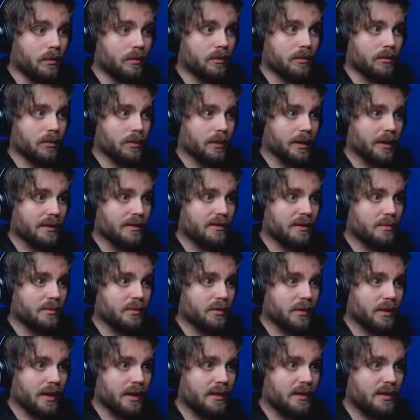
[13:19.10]
It's okay. Seems
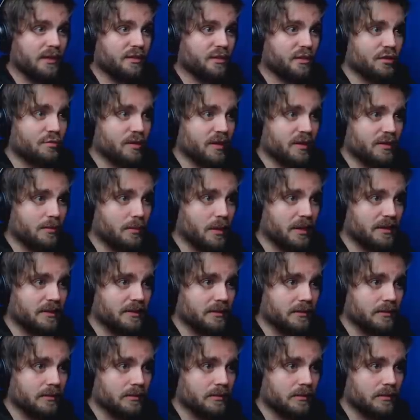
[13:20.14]
okay. Let's just press a
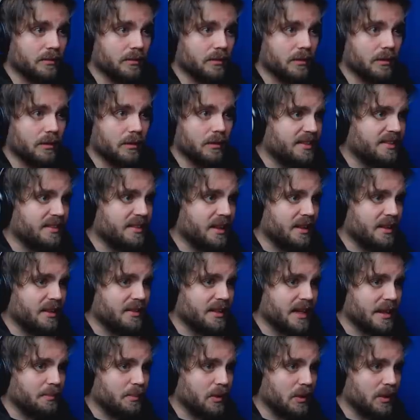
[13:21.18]
button. There's another
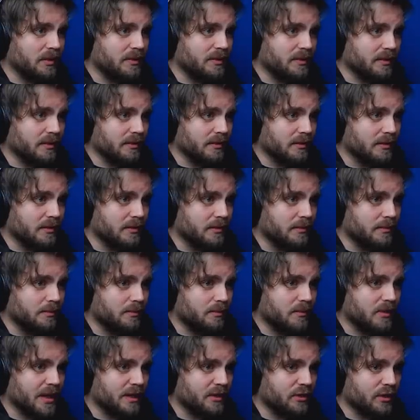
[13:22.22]
dead person.
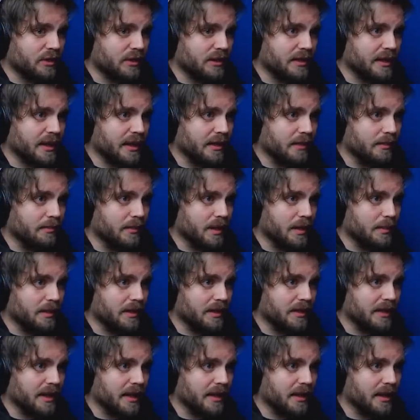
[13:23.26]
Potentially dead. Maybe
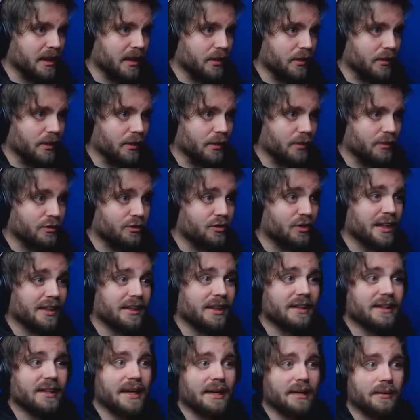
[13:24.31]
they're dead. I don't know. Check
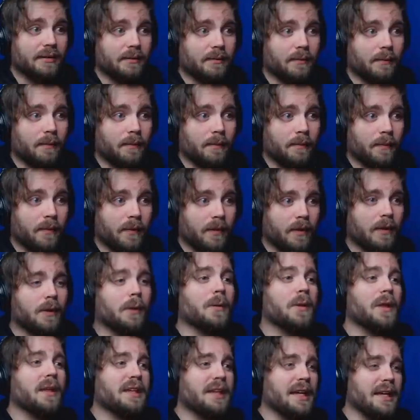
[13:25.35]
they're dead.
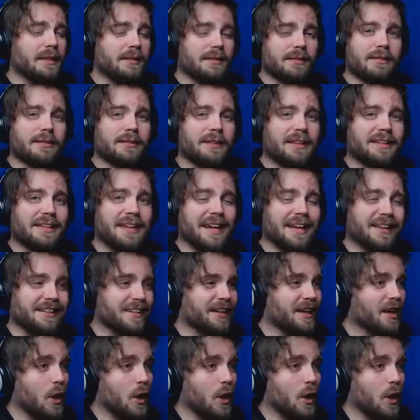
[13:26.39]
They're dead. They're dead.